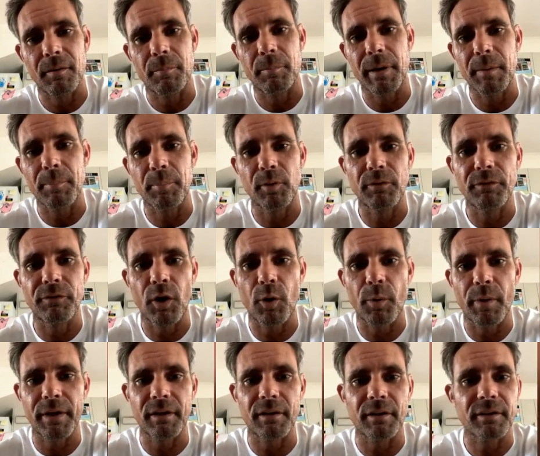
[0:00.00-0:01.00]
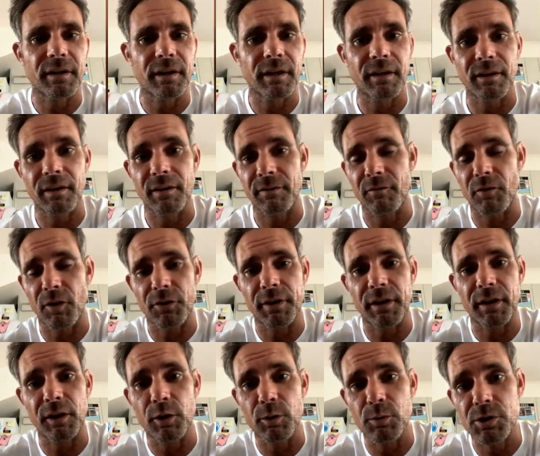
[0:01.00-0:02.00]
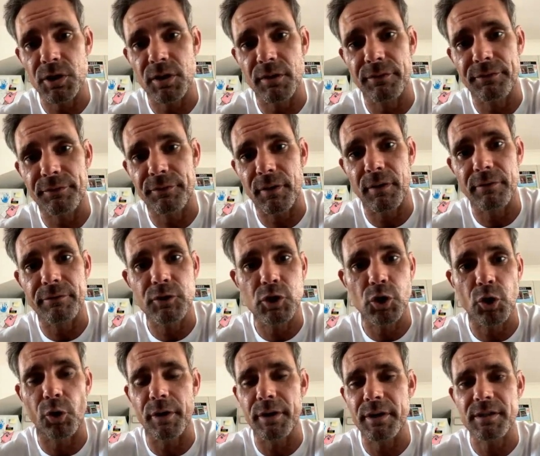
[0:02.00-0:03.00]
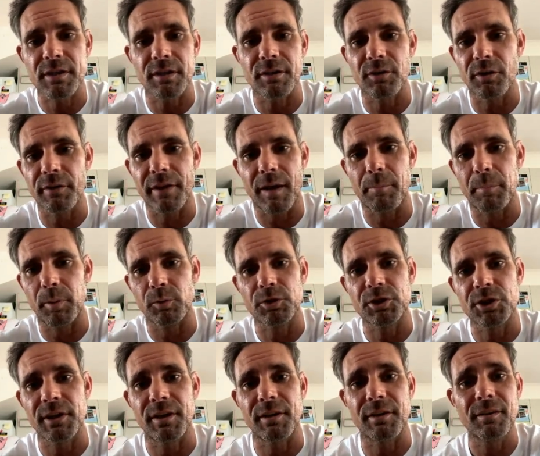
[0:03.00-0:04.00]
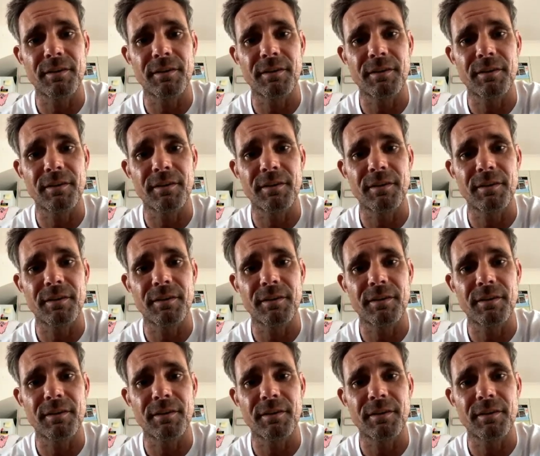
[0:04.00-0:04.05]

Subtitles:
People voting and thinking that they've got the illusion of choice and all that bullshit.